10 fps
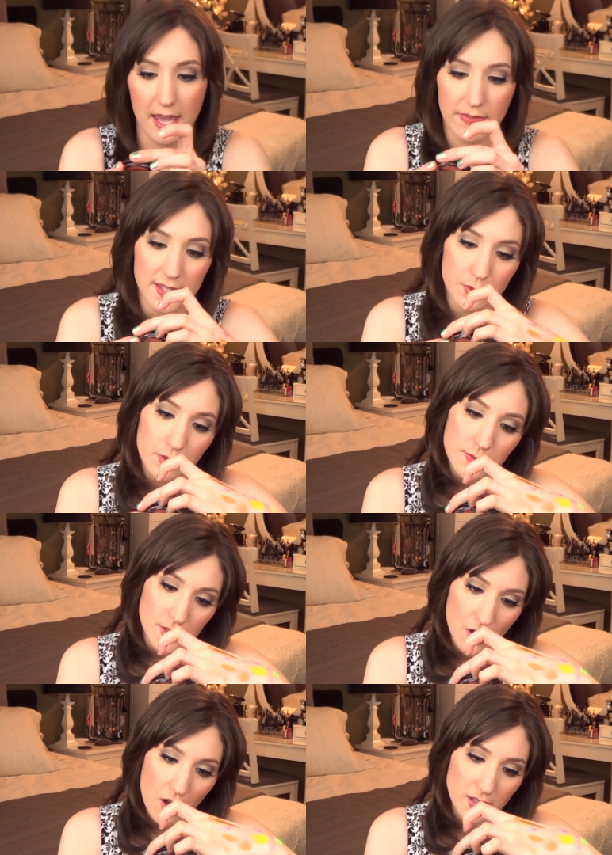and this one
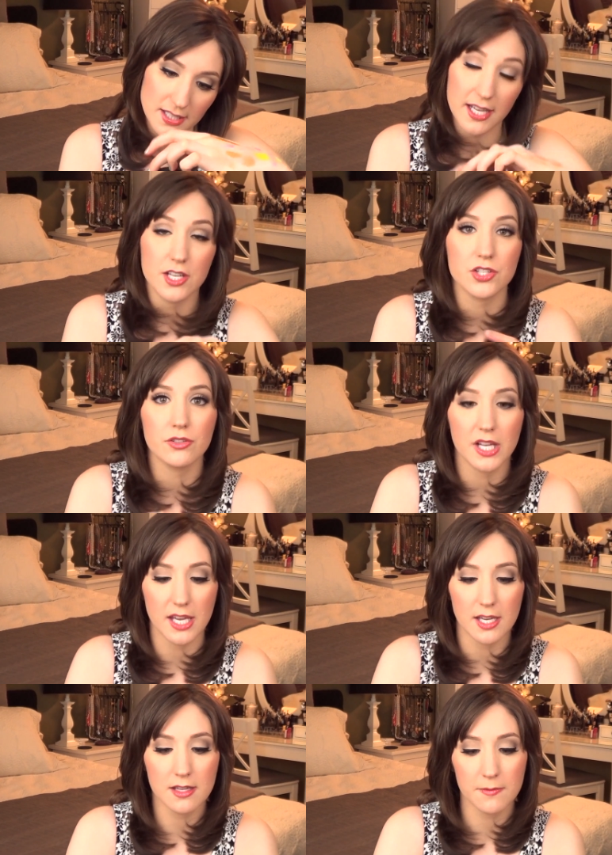was called
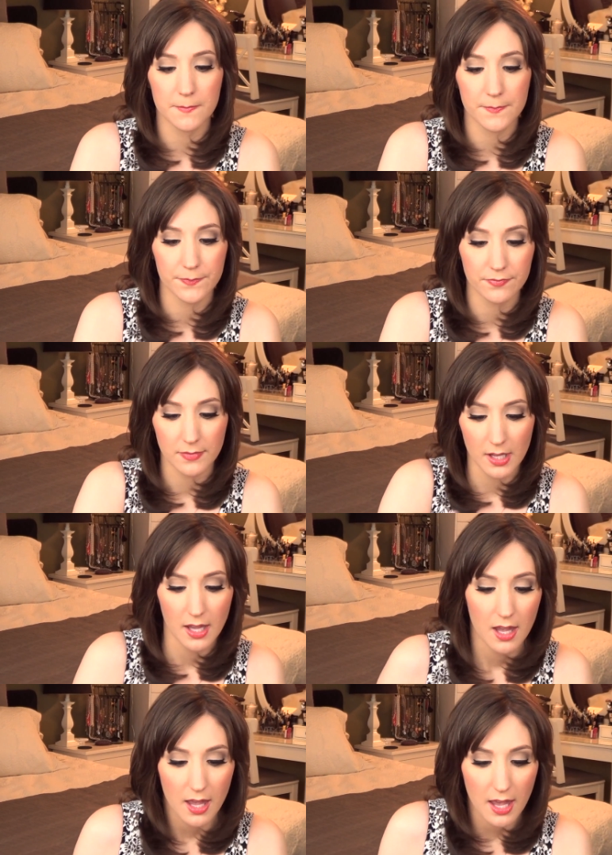Tangerine.
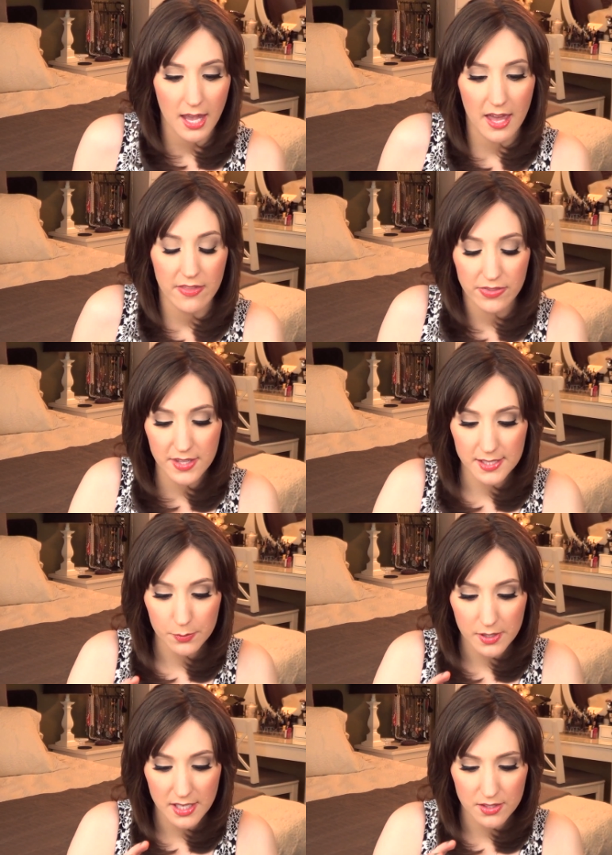And this
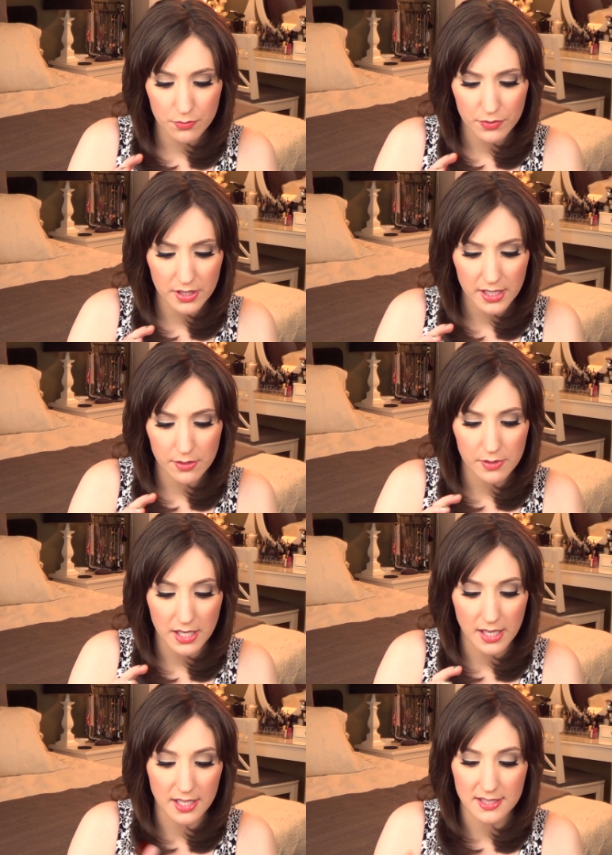one is really
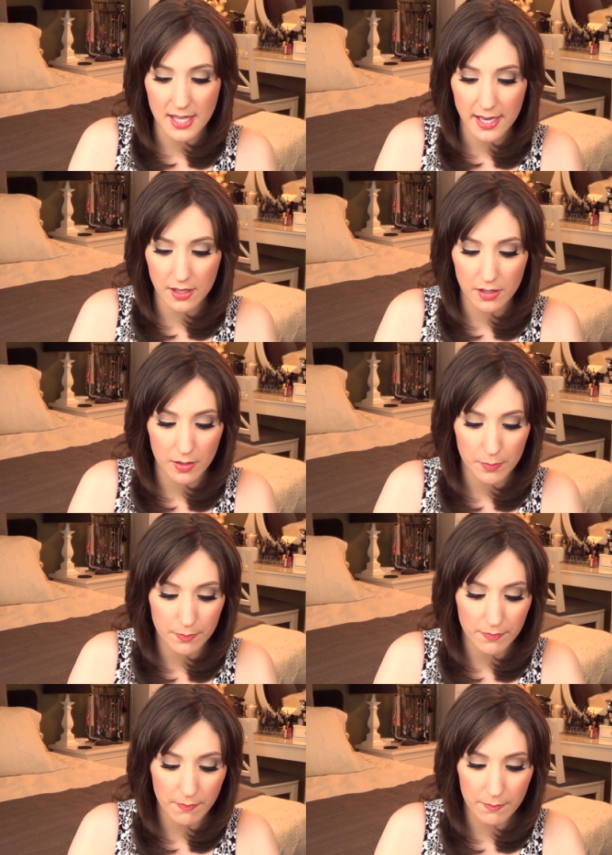unique. It's like a
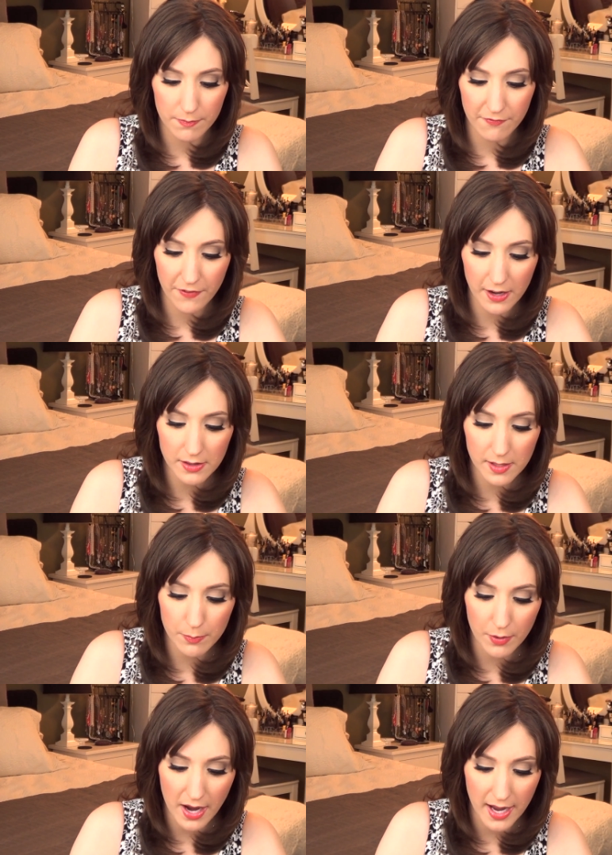fairly
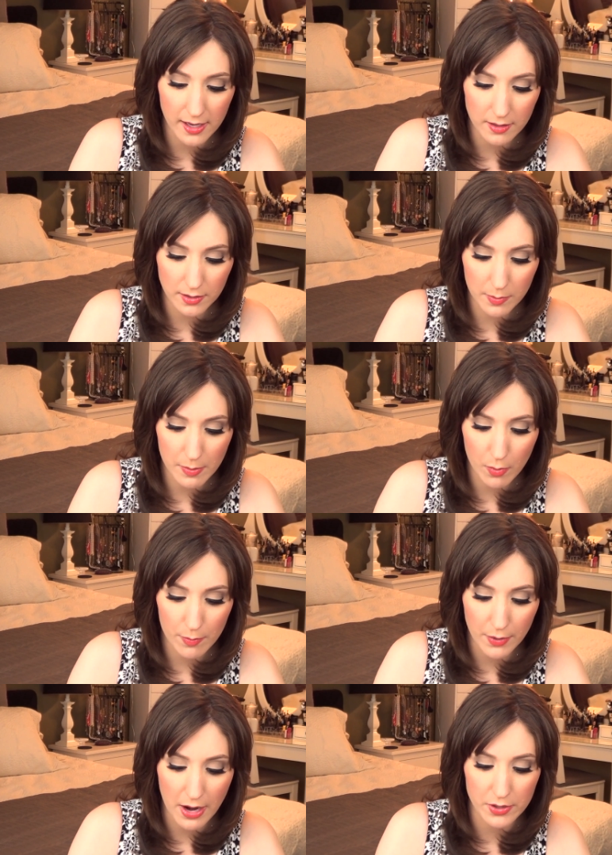bright, a little bit more
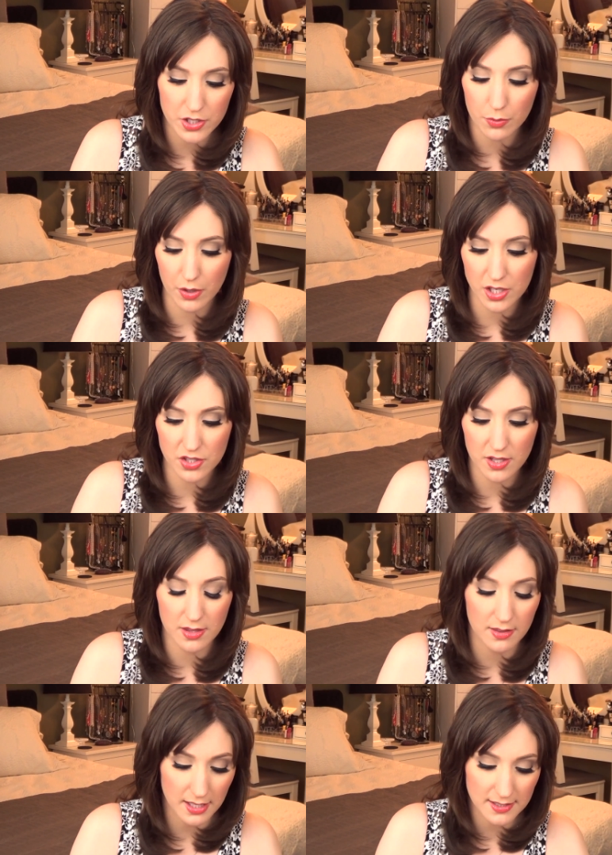brownish orange
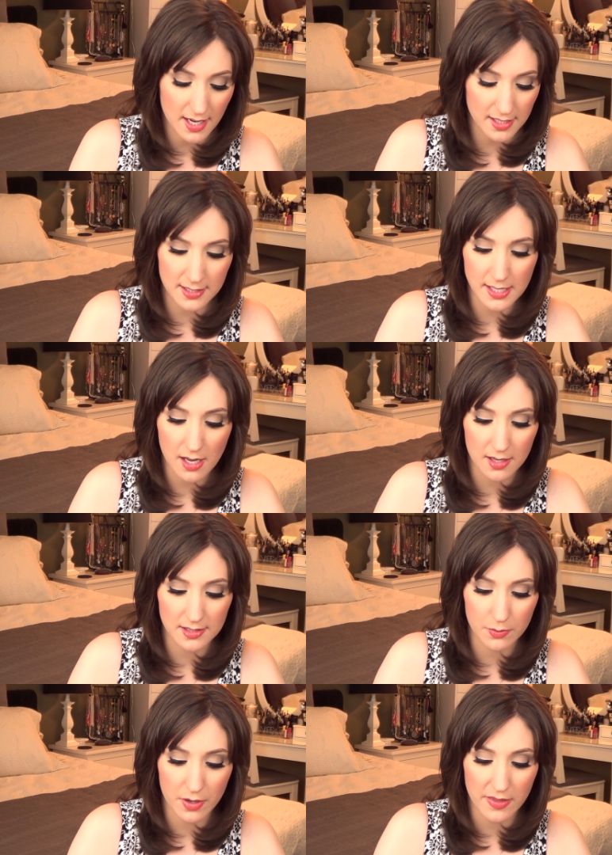than, it's not as neon
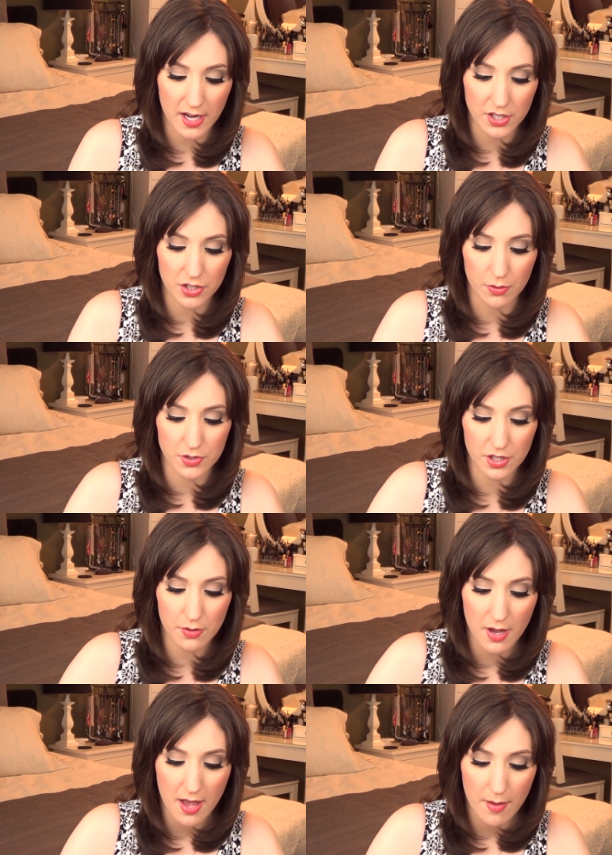as the one that I showed
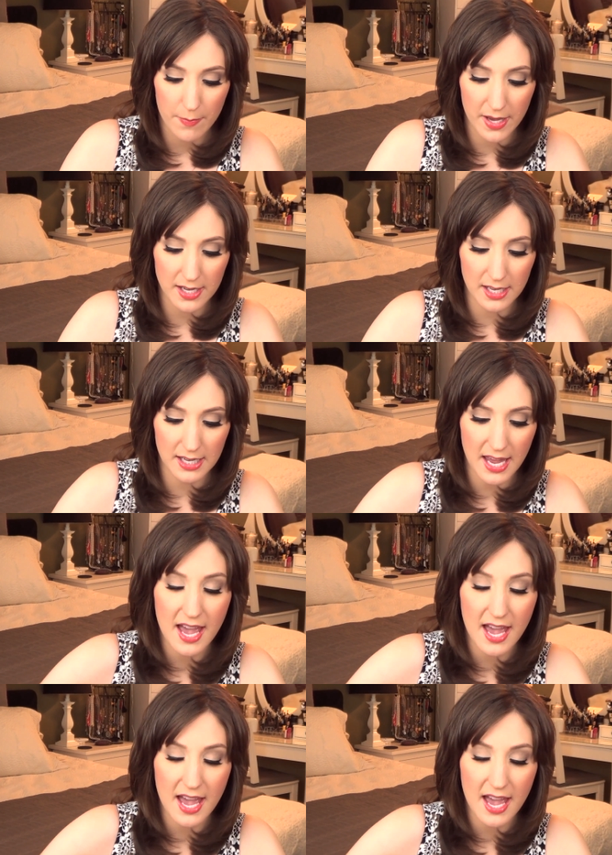you, but it